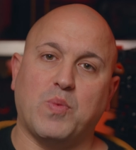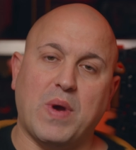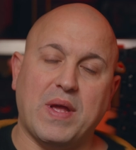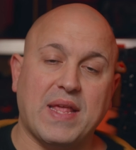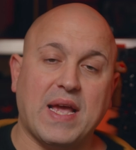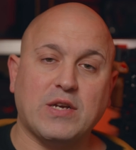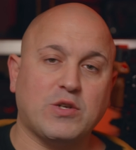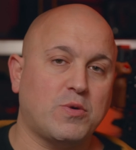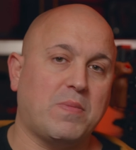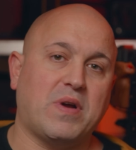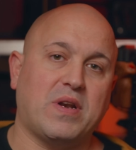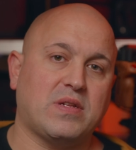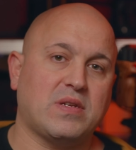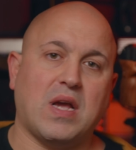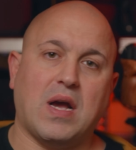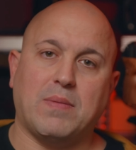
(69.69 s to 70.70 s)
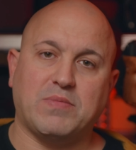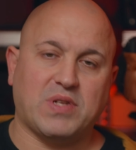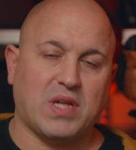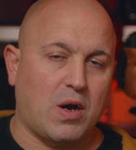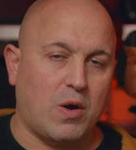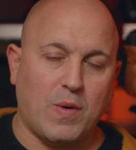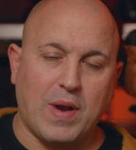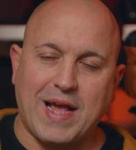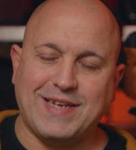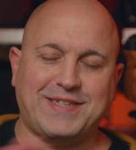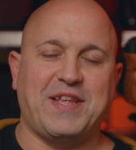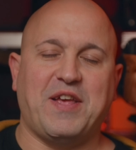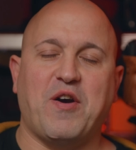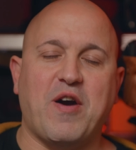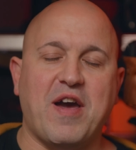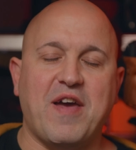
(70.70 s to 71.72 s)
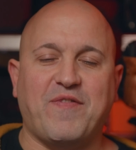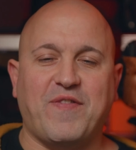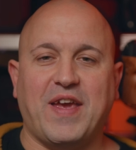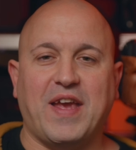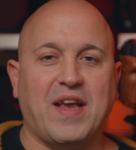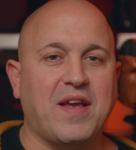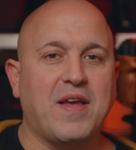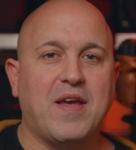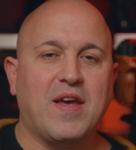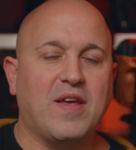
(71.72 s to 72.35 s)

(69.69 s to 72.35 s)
When the actual monitor comes, the whole SDI thing,